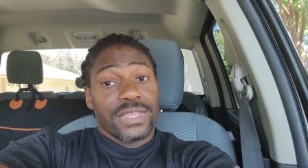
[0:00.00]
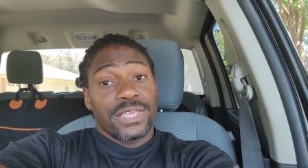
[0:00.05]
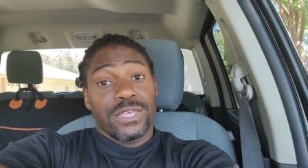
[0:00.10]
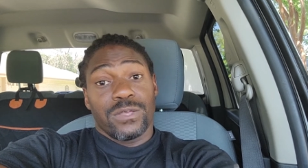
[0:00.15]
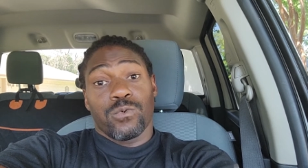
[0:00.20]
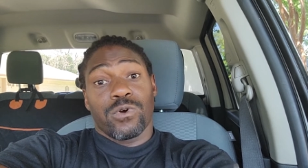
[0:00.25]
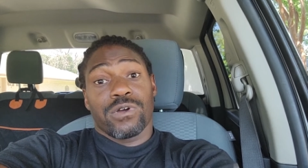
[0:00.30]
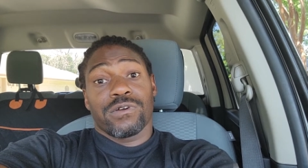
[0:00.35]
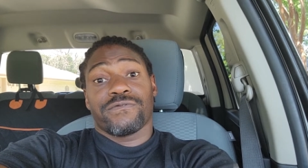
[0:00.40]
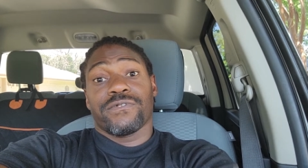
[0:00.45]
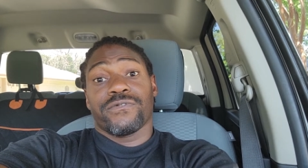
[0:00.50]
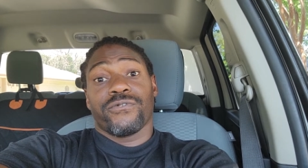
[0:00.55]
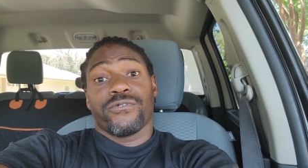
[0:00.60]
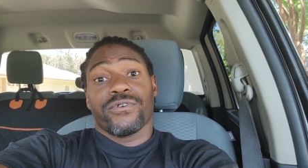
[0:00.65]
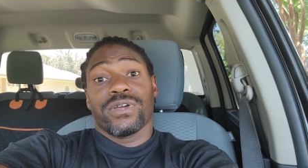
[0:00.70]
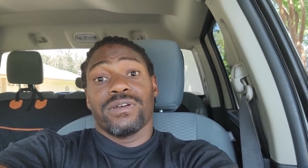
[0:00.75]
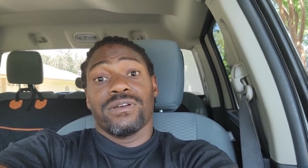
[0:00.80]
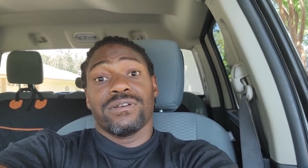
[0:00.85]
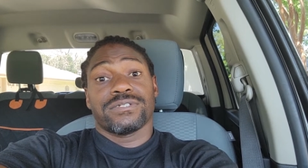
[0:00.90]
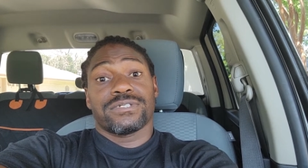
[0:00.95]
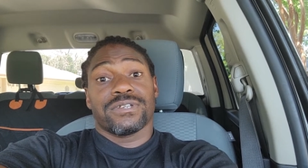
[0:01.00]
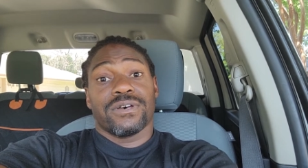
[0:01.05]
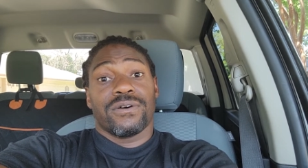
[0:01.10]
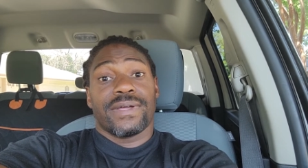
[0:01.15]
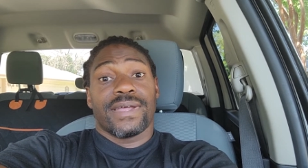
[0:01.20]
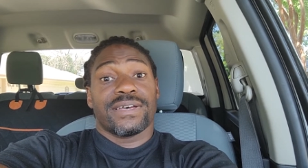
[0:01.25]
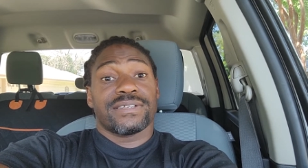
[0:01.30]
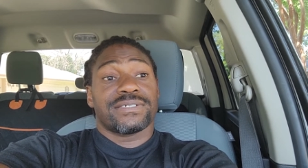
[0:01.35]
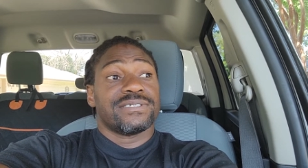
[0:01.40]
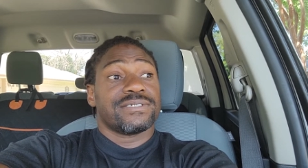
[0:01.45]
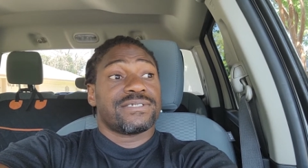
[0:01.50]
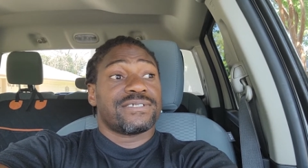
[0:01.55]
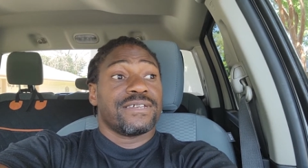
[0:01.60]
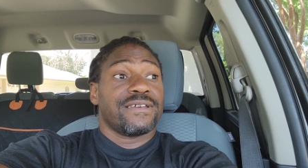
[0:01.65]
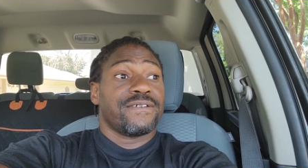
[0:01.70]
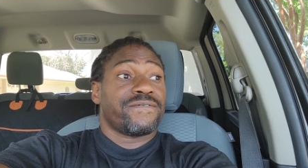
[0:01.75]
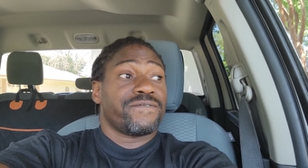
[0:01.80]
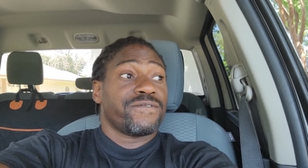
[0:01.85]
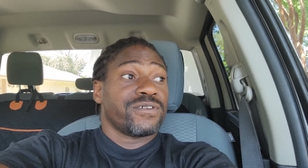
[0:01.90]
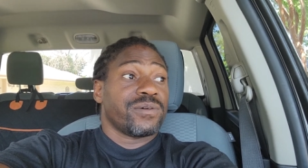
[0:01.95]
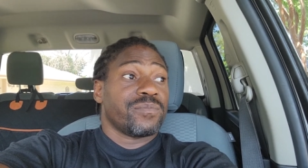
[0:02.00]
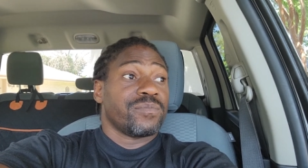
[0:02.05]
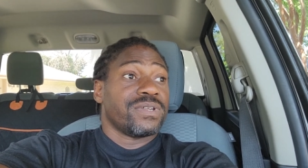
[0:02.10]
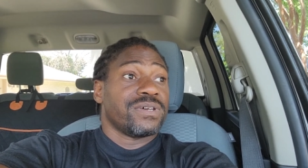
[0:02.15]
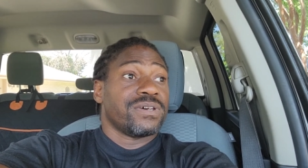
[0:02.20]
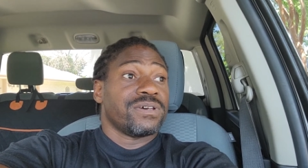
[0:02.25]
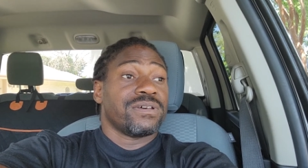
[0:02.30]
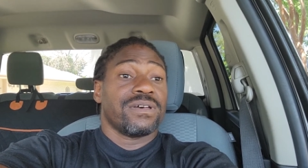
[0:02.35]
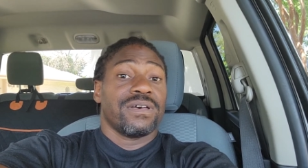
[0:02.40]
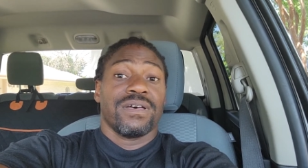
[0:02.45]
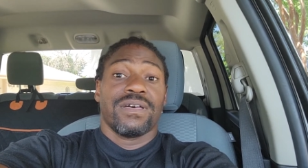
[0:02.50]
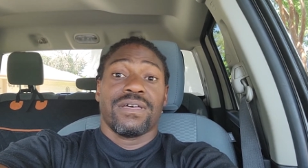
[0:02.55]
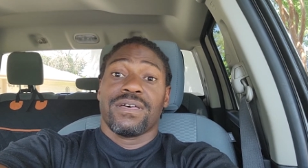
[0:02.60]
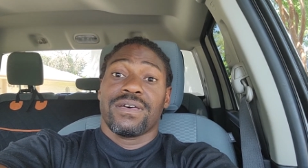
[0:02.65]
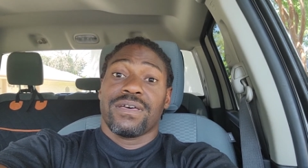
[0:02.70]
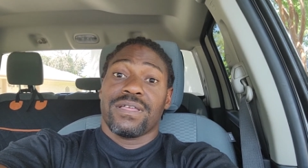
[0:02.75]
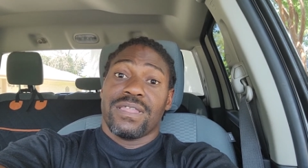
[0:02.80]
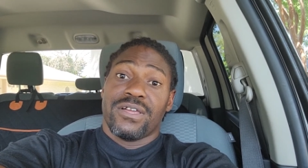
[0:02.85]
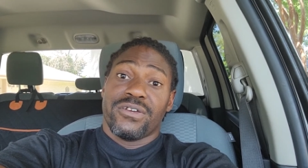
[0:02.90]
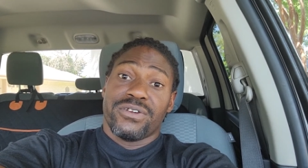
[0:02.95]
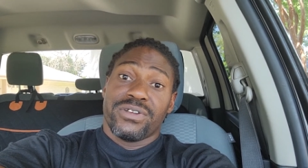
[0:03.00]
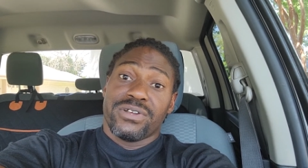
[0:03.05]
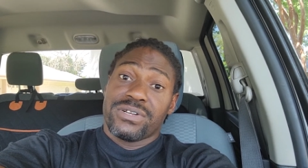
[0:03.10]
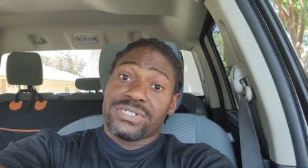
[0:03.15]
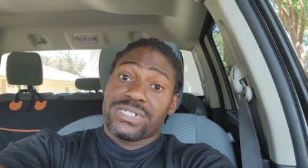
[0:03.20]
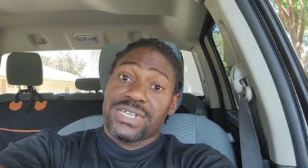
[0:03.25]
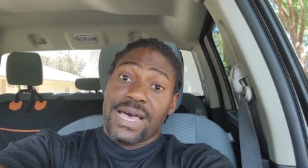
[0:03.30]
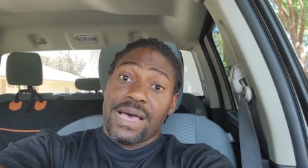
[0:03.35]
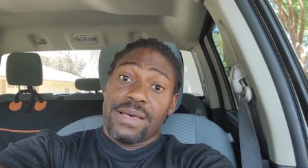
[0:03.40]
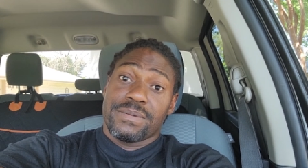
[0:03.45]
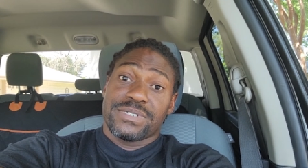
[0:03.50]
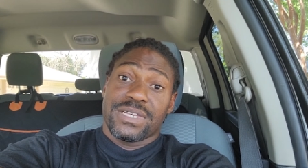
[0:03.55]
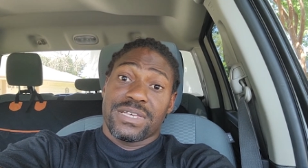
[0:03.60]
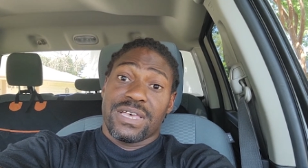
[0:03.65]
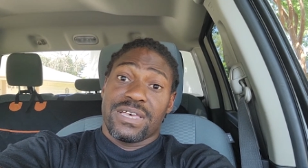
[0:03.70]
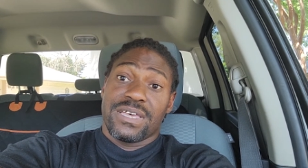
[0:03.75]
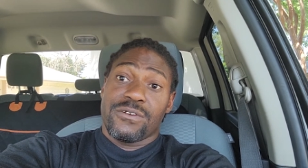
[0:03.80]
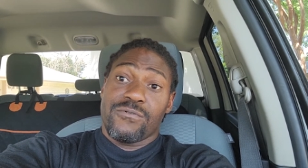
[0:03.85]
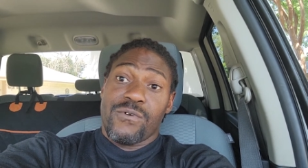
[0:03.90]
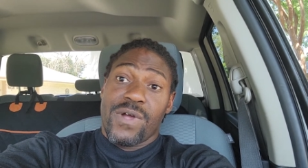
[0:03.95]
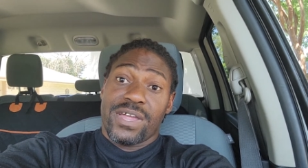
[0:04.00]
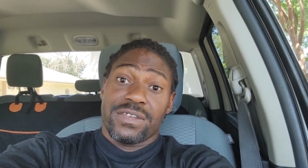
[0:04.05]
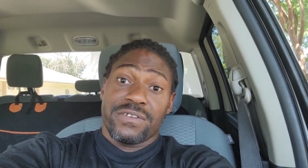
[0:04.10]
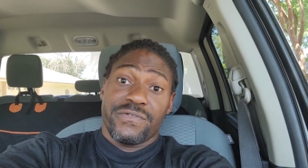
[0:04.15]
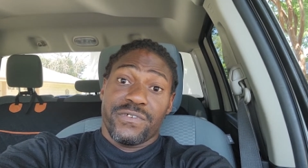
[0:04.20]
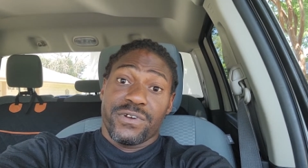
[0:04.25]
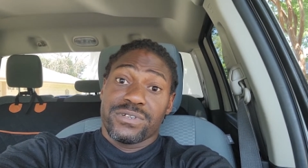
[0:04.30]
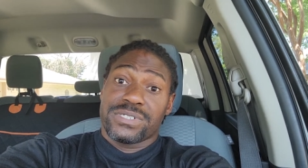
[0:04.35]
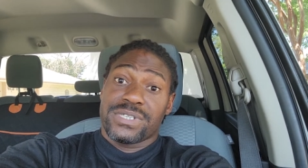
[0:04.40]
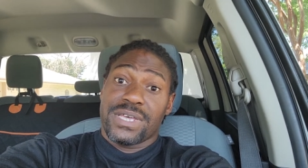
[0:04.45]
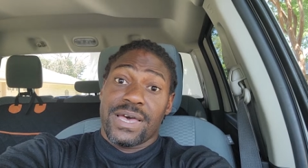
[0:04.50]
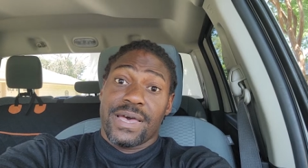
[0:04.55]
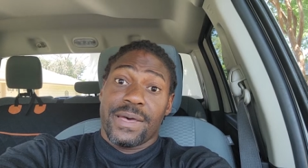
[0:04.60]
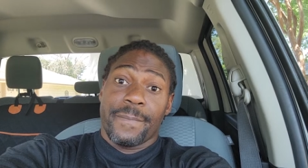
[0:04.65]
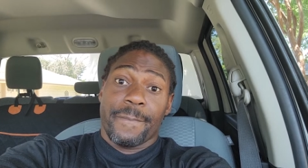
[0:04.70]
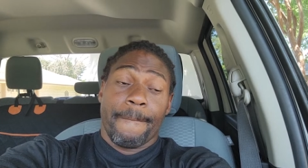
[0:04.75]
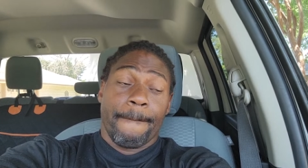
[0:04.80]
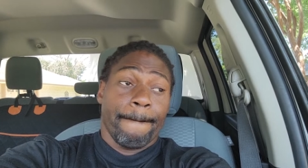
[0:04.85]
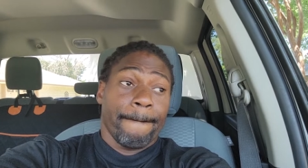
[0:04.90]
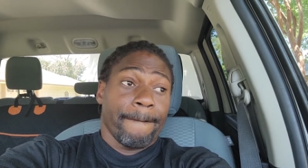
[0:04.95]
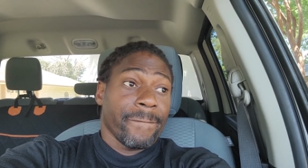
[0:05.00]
he worked for free. So that's incentive for them to learn their jobs and get it right the first time.